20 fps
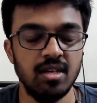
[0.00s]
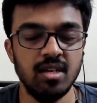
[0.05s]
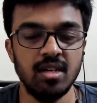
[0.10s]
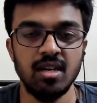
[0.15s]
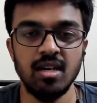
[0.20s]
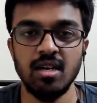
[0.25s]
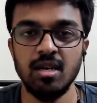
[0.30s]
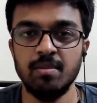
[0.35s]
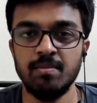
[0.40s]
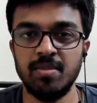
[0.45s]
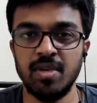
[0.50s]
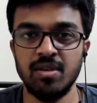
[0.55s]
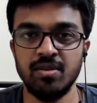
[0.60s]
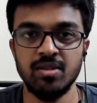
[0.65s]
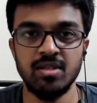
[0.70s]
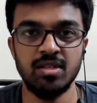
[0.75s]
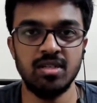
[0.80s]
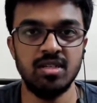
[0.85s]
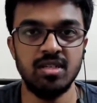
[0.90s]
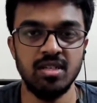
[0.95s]

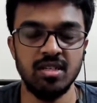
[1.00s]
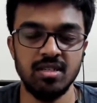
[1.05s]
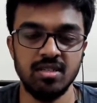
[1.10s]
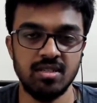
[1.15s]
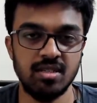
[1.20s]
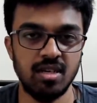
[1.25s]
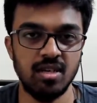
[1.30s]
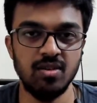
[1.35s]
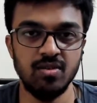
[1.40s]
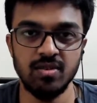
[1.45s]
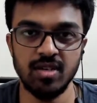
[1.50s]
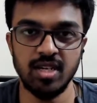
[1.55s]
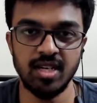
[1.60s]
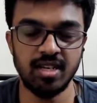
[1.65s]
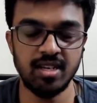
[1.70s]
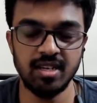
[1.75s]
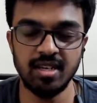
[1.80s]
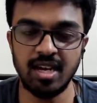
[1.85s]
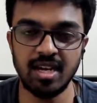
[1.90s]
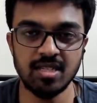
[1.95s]
powered stove,
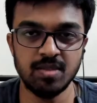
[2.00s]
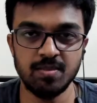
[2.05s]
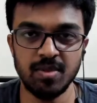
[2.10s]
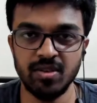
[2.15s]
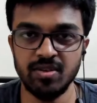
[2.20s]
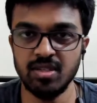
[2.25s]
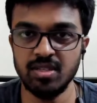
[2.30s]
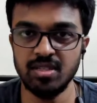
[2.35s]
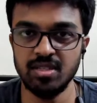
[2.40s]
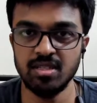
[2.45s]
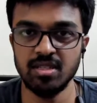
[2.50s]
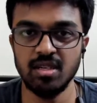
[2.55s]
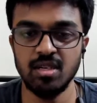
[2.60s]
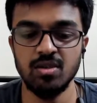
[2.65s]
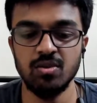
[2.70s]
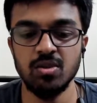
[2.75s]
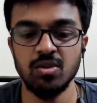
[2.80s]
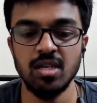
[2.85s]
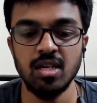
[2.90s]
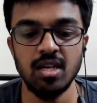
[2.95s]
like gas powered stove.